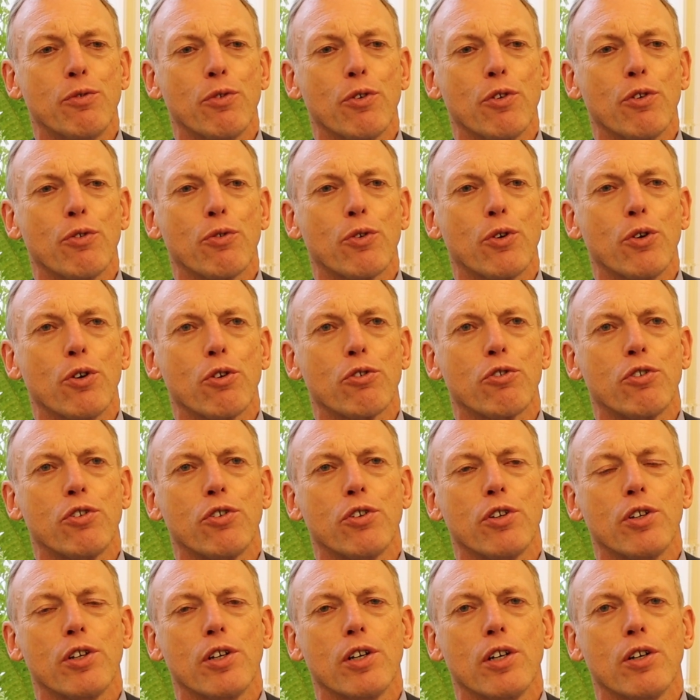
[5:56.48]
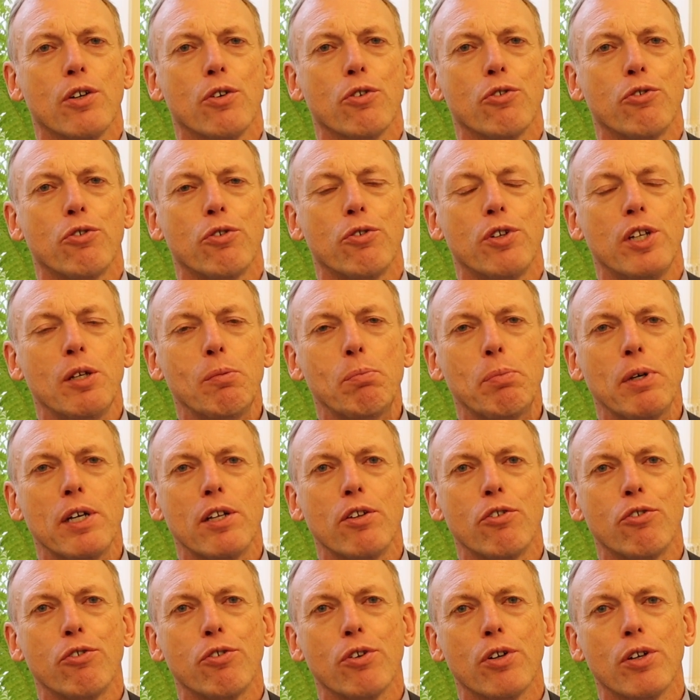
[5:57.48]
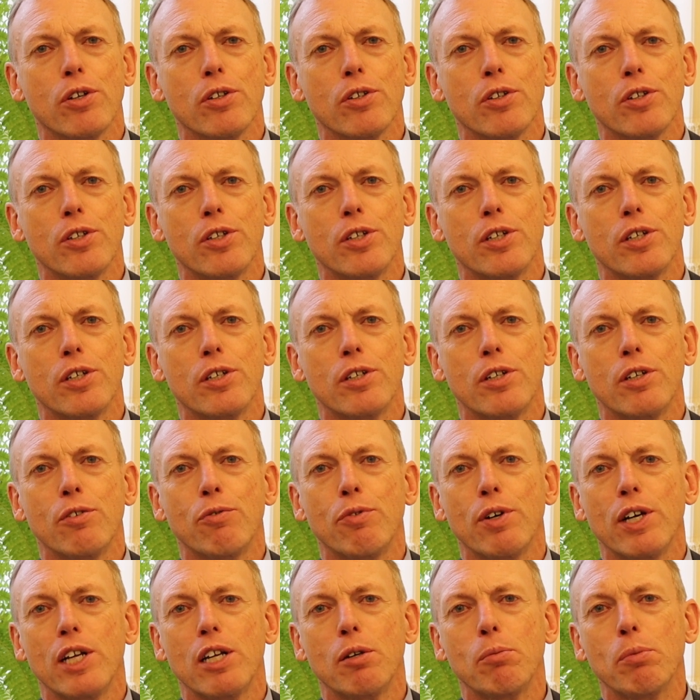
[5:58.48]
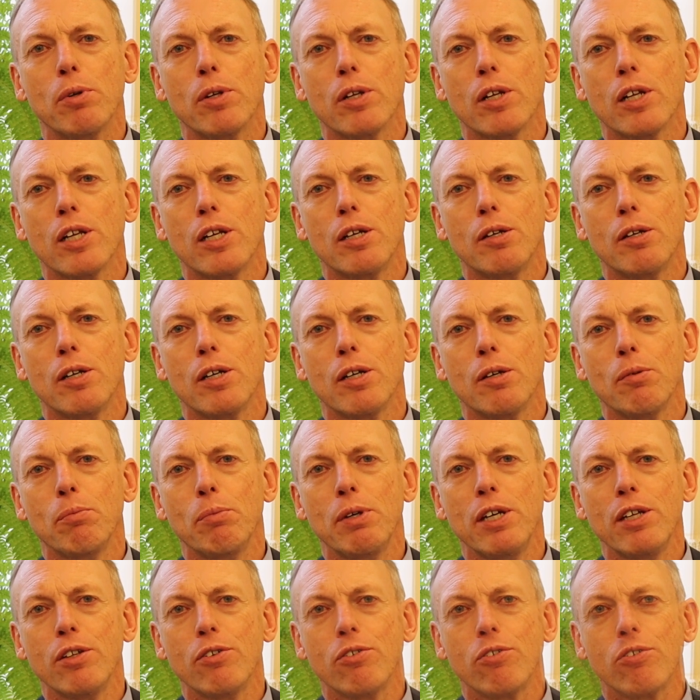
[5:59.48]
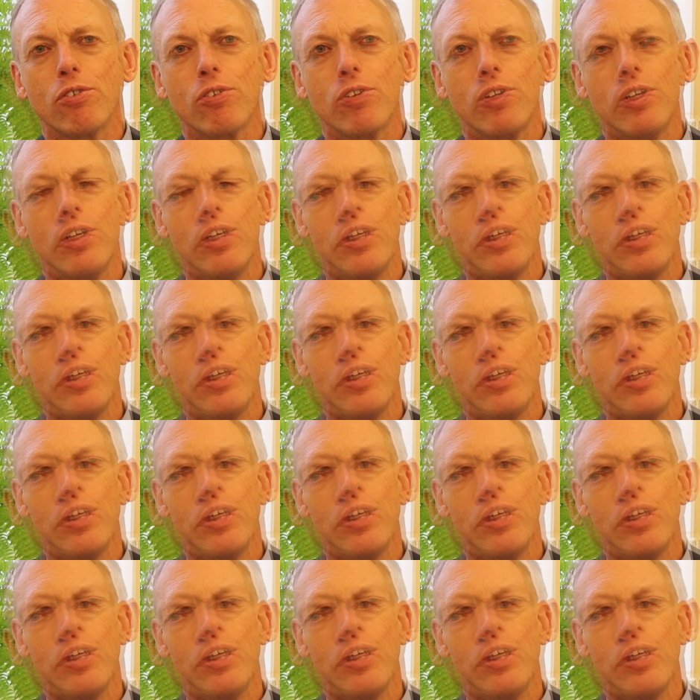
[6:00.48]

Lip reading: Of course, also depends on the available means.